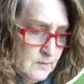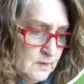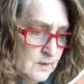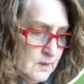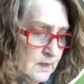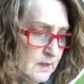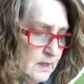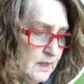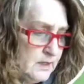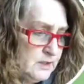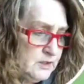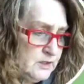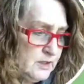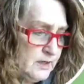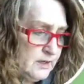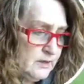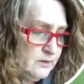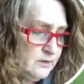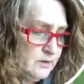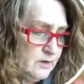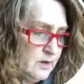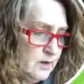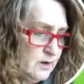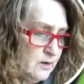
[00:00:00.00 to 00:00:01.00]
Gosh, I
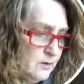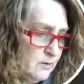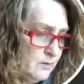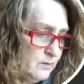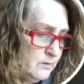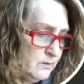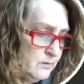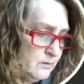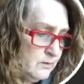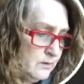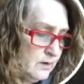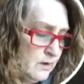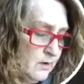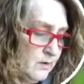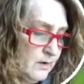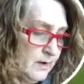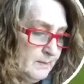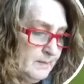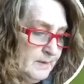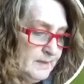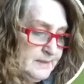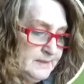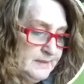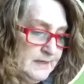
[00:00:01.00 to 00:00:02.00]
don't know. Oh, I
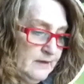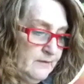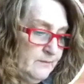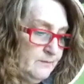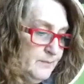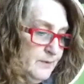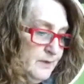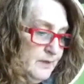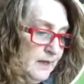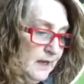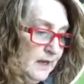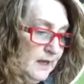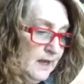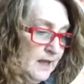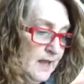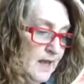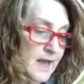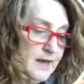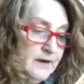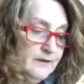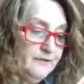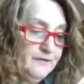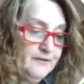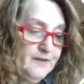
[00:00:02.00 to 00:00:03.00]
must have put a
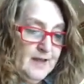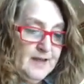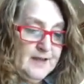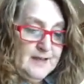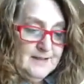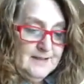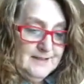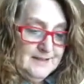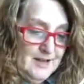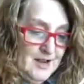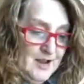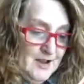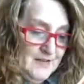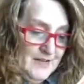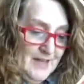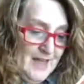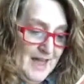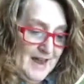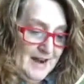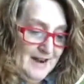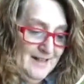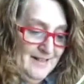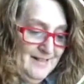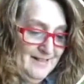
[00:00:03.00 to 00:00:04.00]
lot of fuzz on
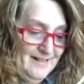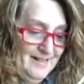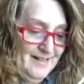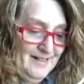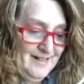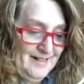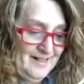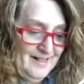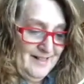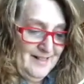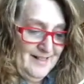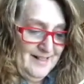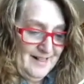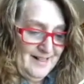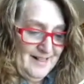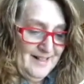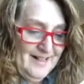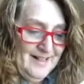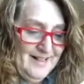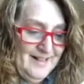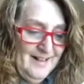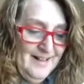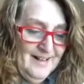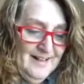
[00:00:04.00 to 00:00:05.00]
that.
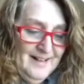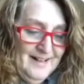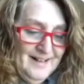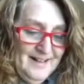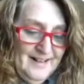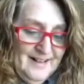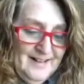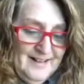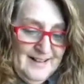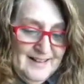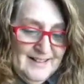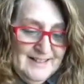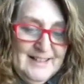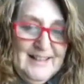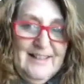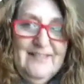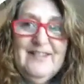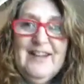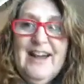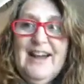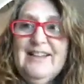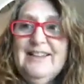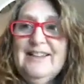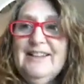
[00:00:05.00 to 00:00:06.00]
Because I've
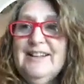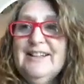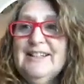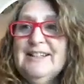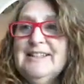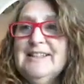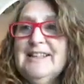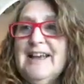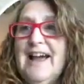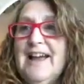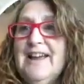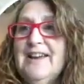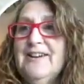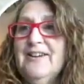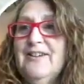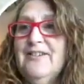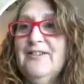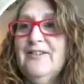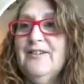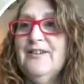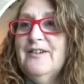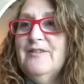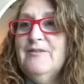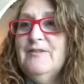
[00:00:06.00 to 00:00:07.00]
got little, I
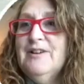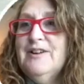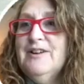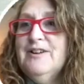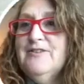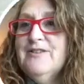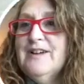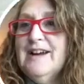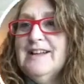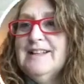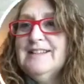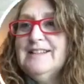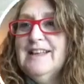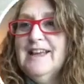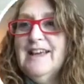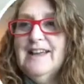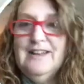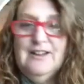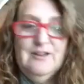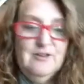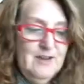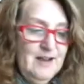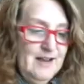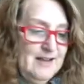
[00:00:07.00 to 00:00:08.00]
know, well, you guys
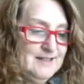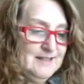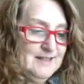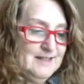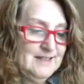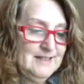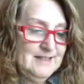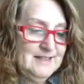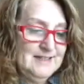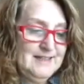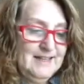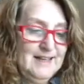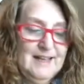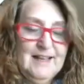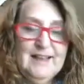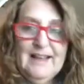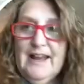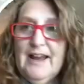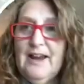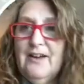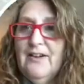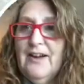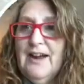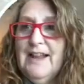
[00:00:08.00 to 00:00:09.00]
can see it
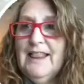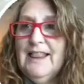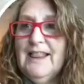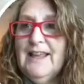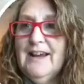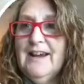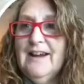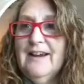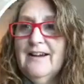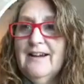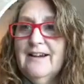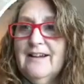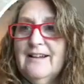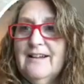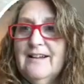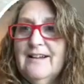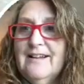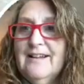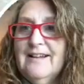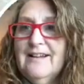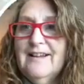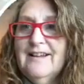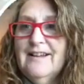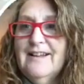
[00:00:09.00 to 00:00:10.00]
like right there.
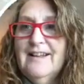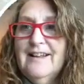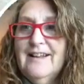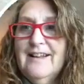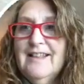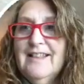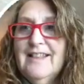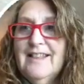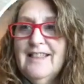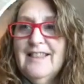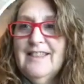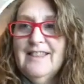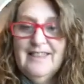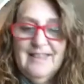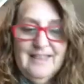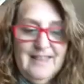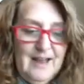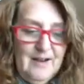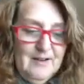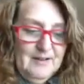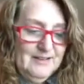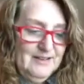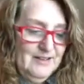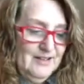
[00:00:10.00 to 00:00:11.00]

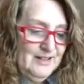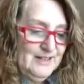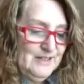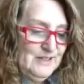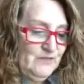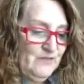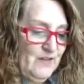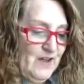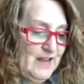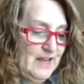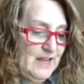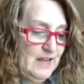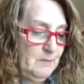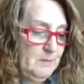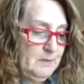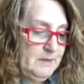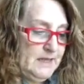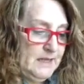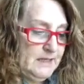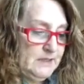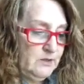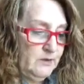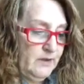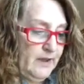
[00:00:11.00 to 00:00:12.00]
That one looks funky, but
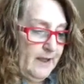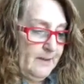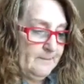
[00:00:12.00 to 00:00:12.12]
that's okay.